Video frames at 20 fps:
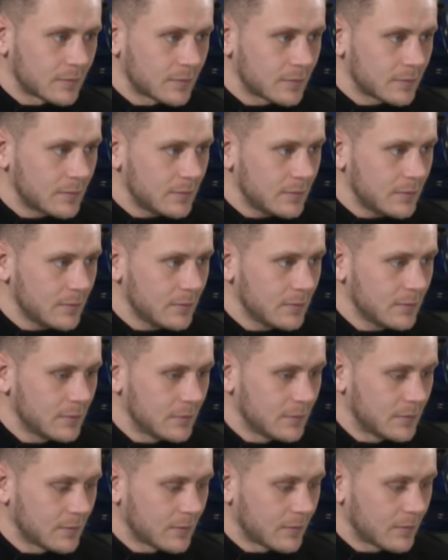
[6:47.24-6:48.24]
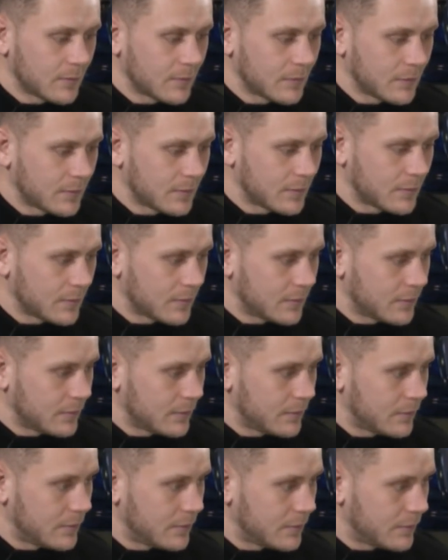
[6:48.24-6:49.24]

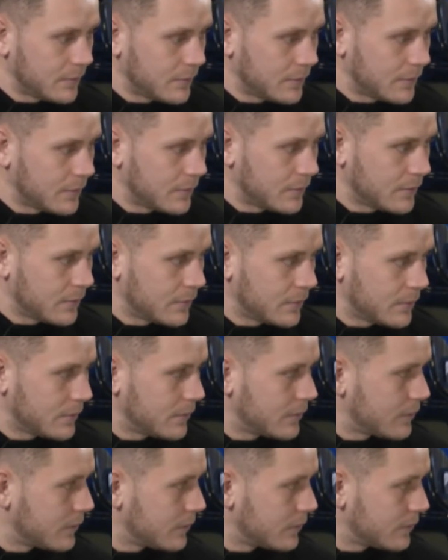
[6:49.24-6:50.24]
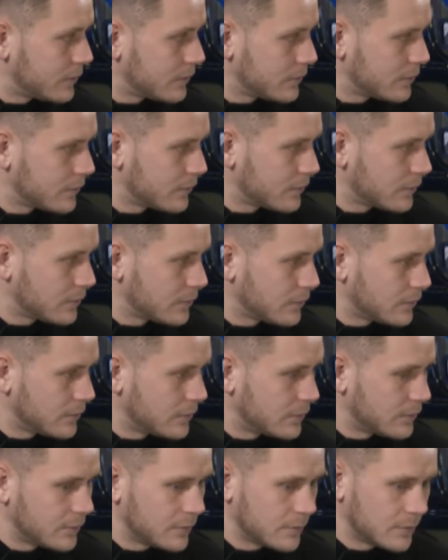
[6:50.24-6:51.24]

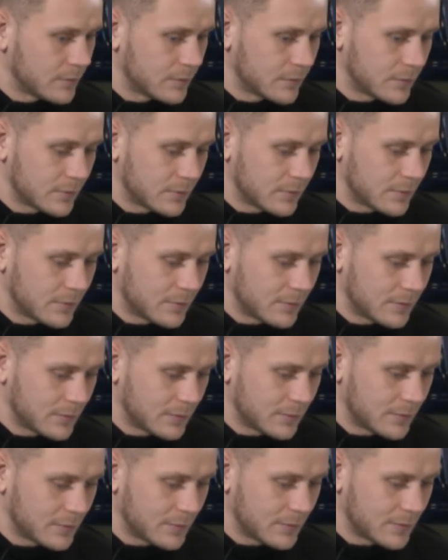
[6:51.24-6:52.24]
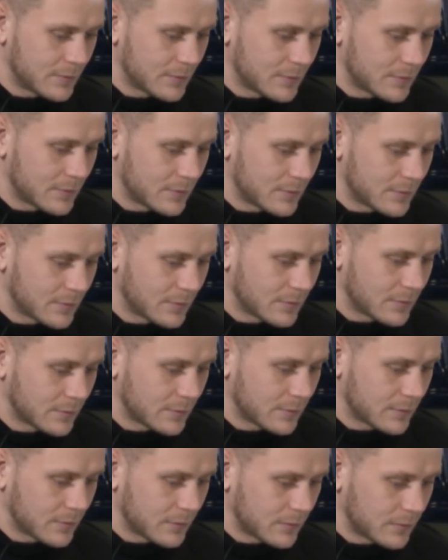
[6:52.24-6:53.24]

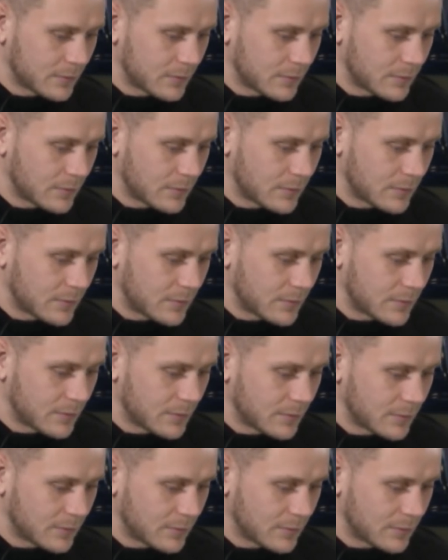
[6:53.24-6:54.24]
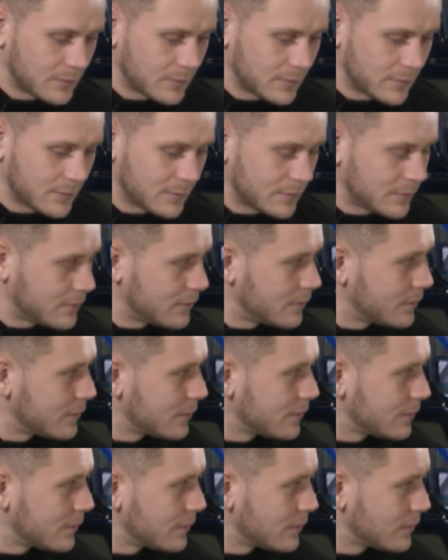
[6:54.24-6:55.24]
(silent)